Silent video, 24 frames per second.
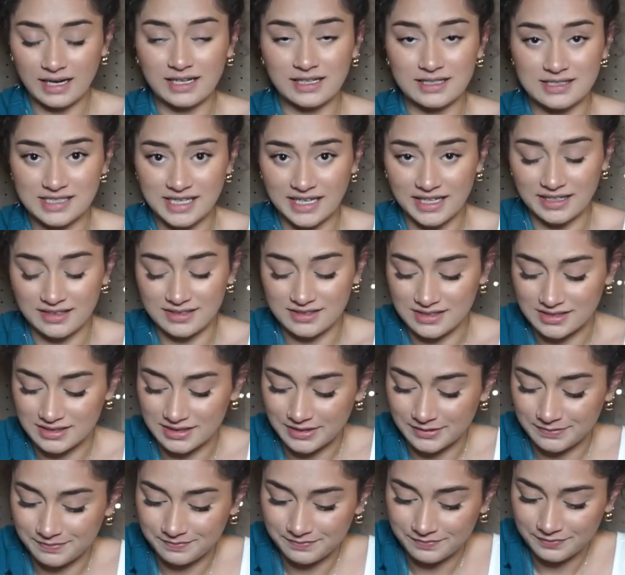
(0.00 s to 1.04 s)
I decided
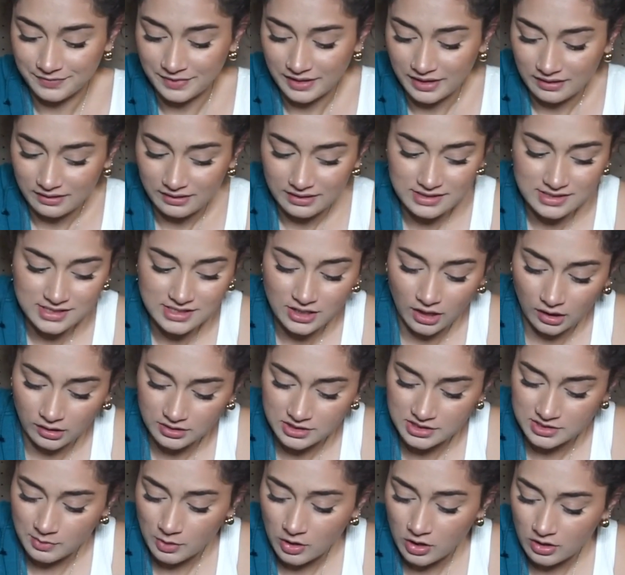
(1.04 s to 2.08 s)
to, let's start
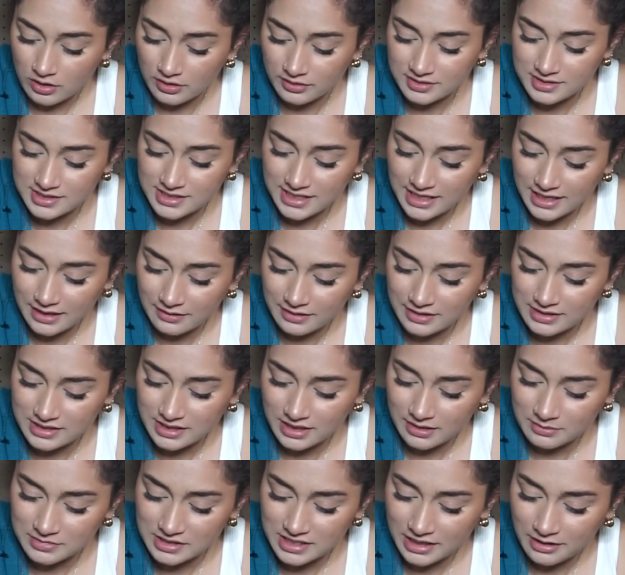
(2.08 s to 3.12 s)
small and see how this
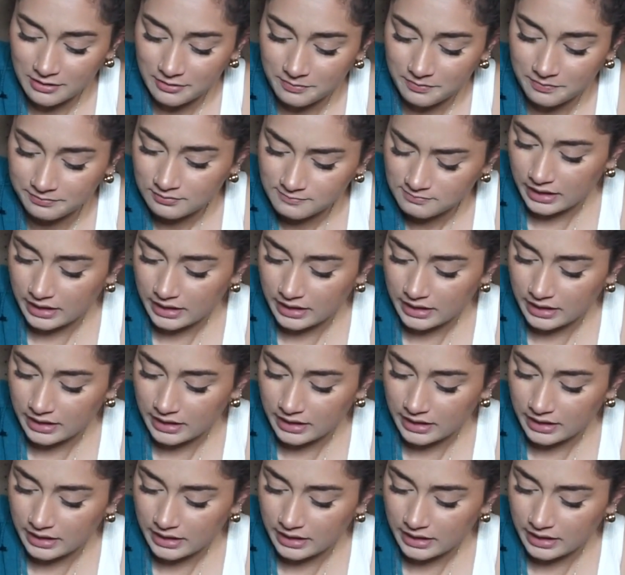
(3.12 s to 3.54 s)
comes out.